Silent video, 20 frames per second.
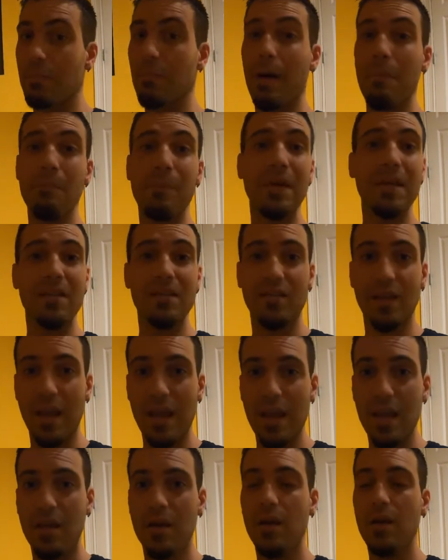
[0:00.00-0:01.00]
My bid is
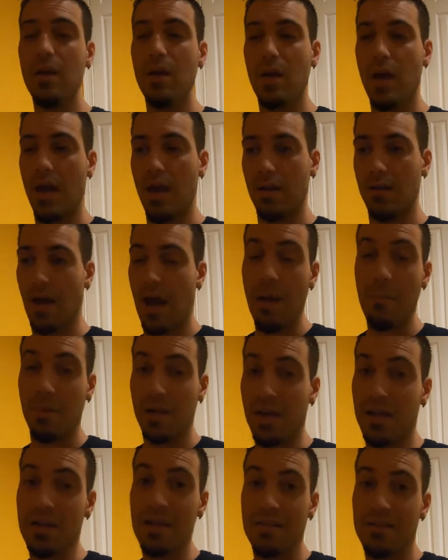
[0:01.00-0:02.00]
in, and I'm
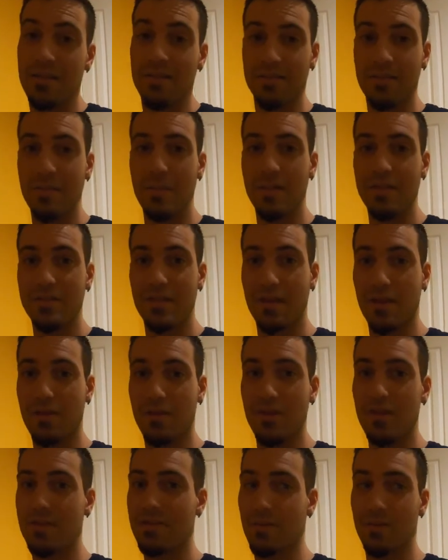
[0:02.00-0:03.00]
gonna need these limits
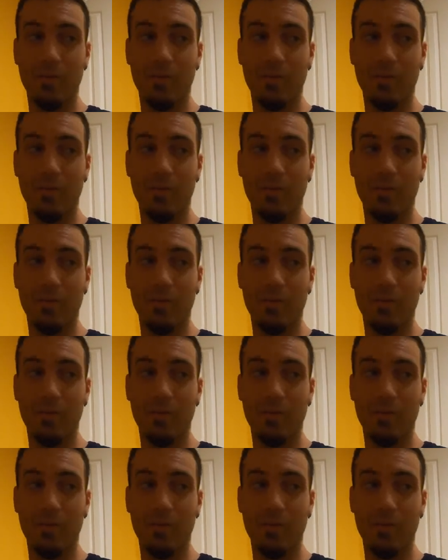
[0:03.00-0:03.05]
increased,